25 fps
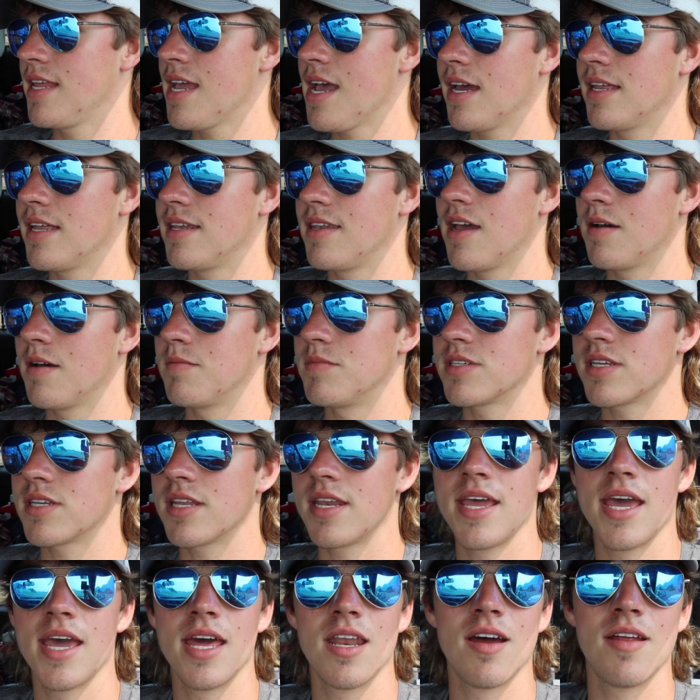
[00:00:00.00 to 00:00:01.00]
yeah, now I'm just
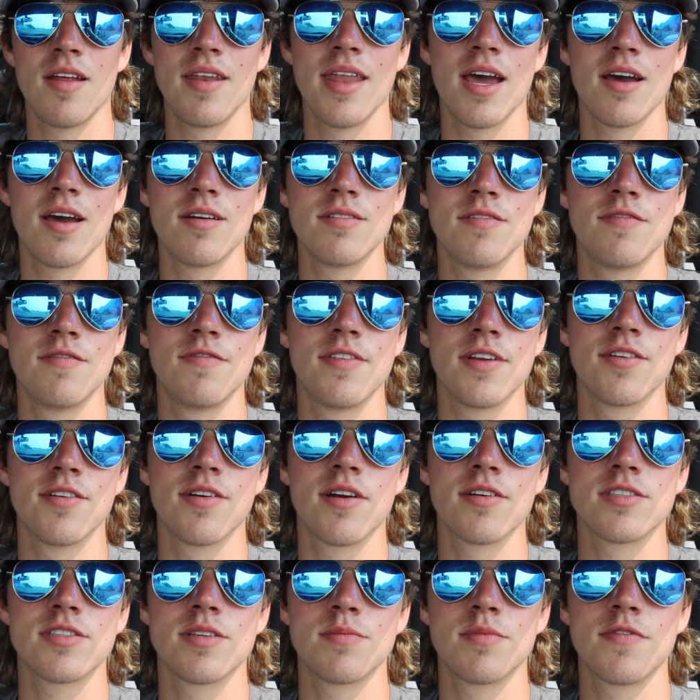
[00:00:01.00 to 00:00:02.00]
gonna head on out and figure
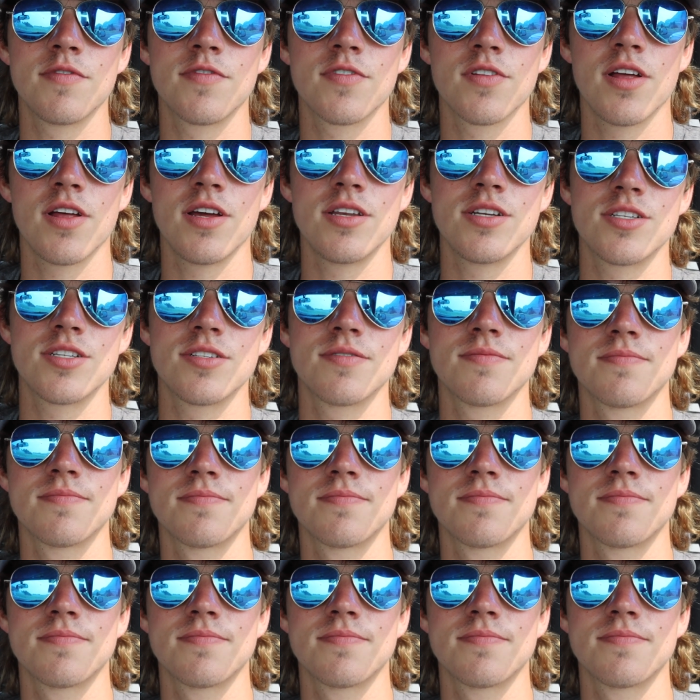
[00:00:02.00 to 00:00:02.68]
out something for lunch.